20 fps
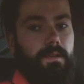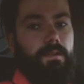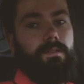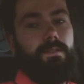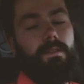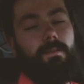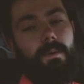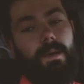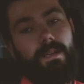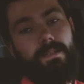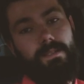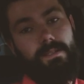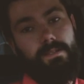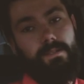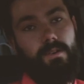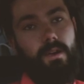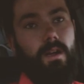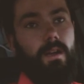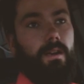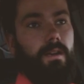So the boss is
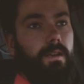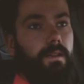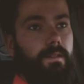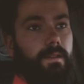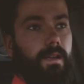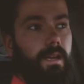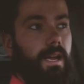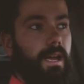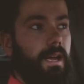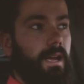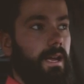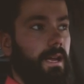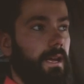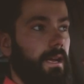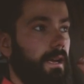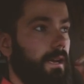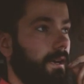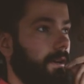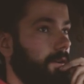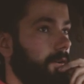drunk. The
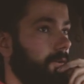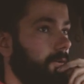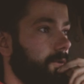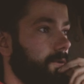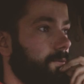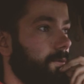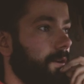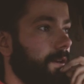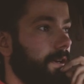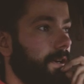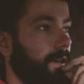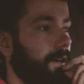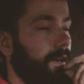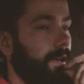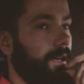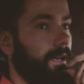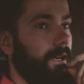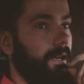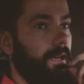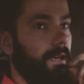guy who was working
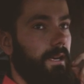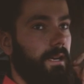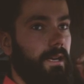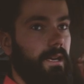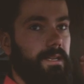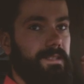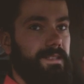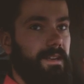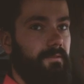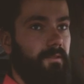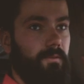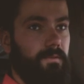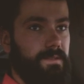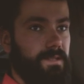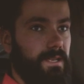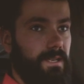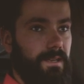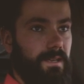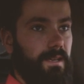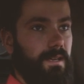on it has never
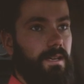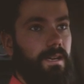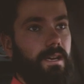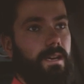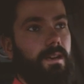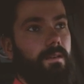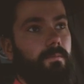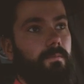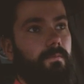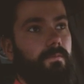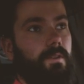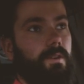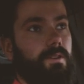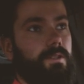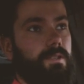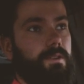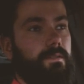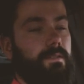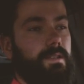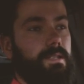seen a Canadian
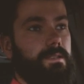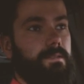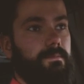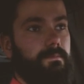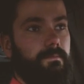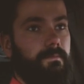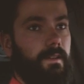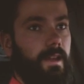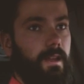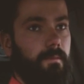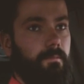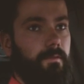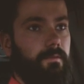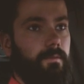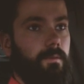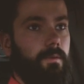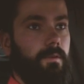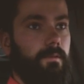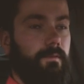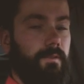version of this van
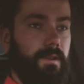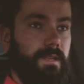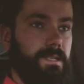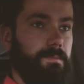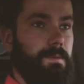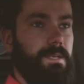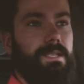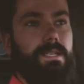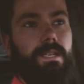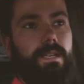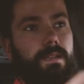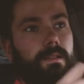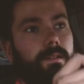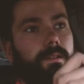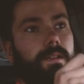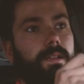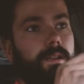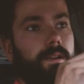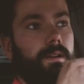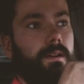before. For this particular
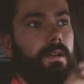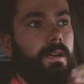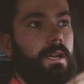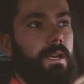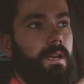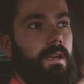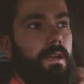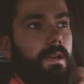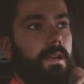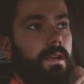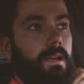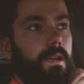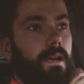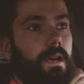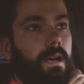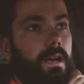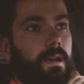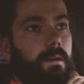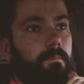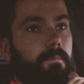year,
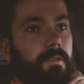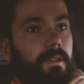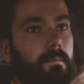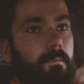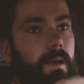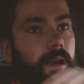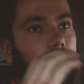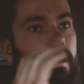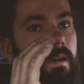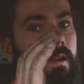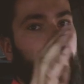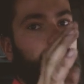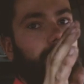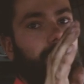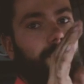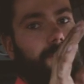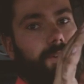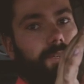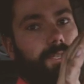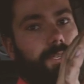um, the
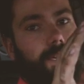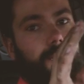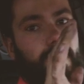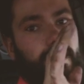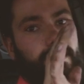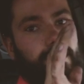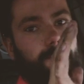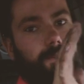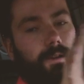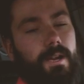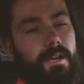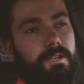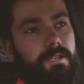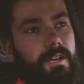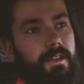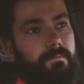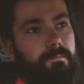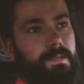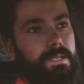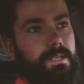American version has a
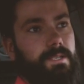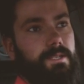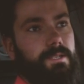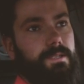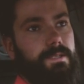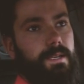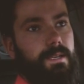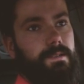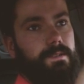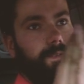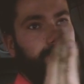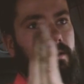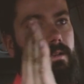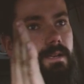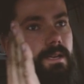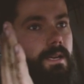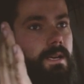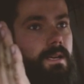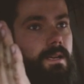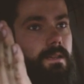crankshaft position sensor.
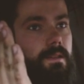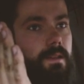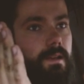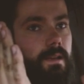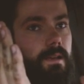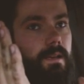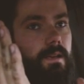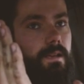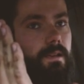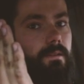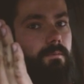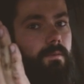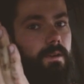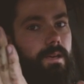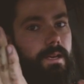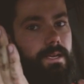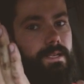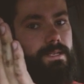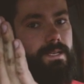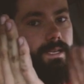The Canadian one
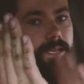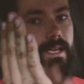has a